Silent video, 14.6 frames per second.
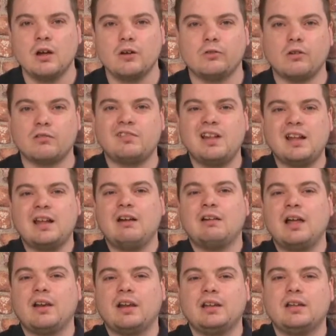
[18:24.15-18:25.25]
So check out
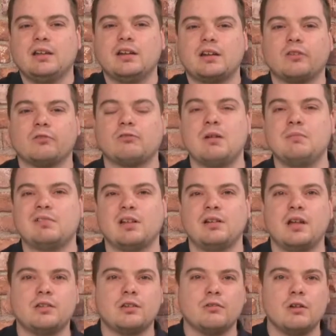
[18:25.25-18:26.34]
that link in the
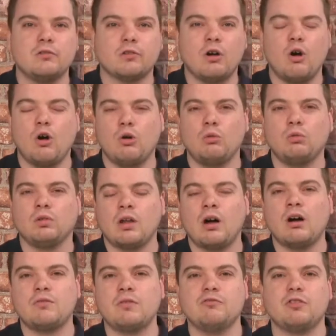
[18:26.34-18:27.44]
description. There is a whole lot
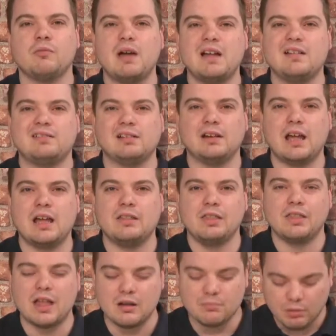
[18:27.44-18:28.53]
of information in there.